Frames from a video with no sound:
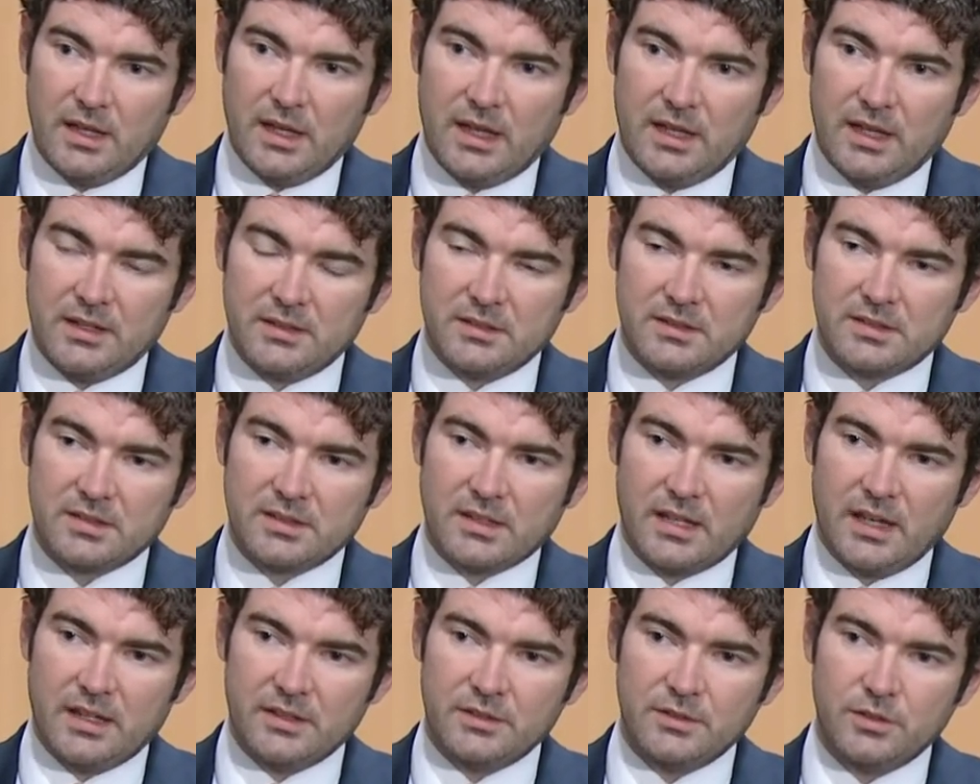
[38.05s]
And
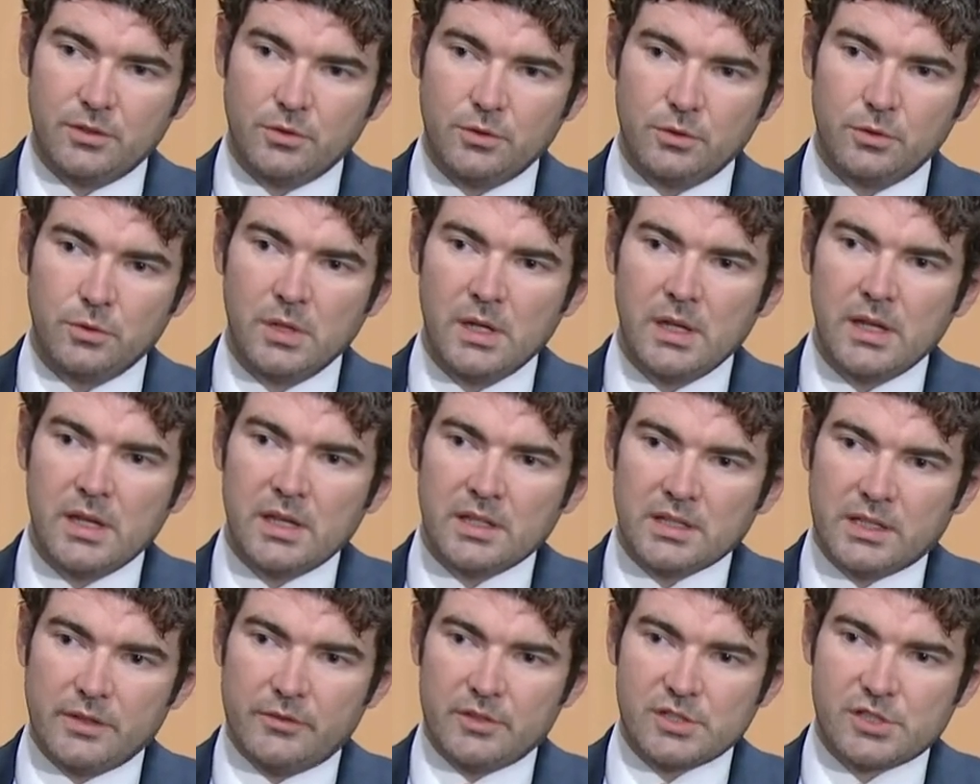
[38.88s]
can you
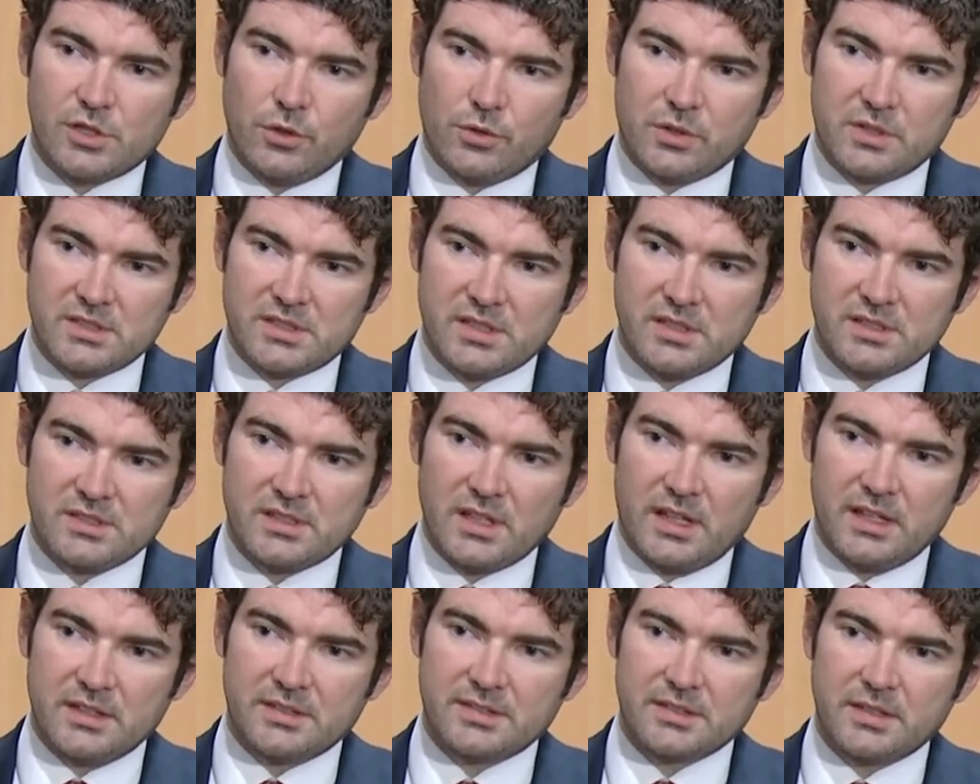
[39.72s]
give assurances
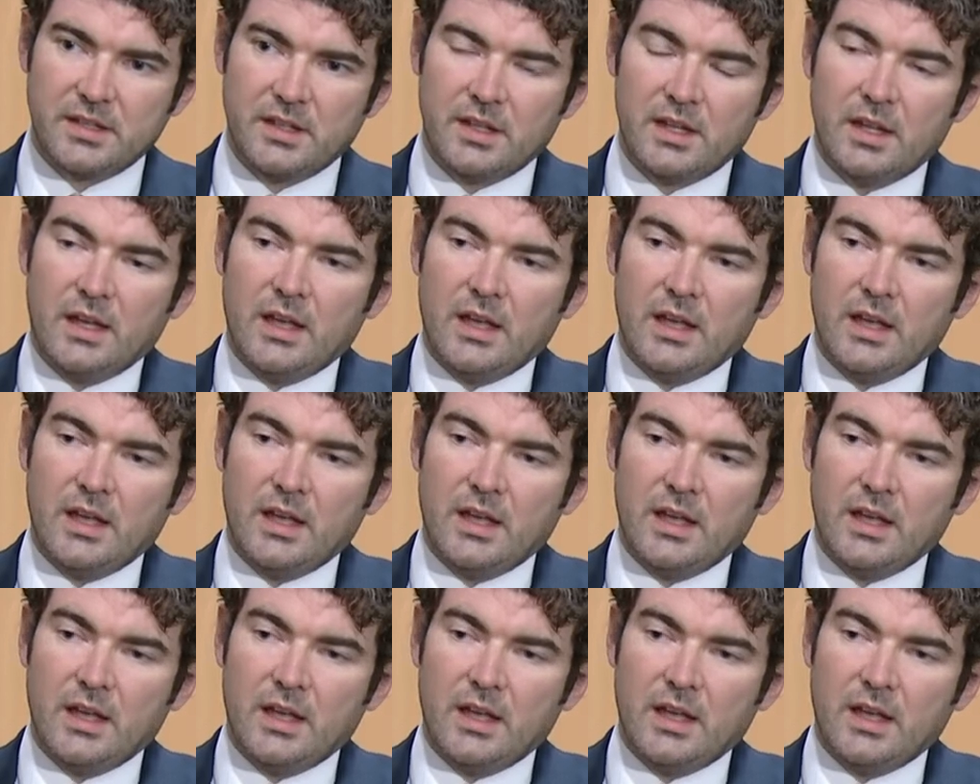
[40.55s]
that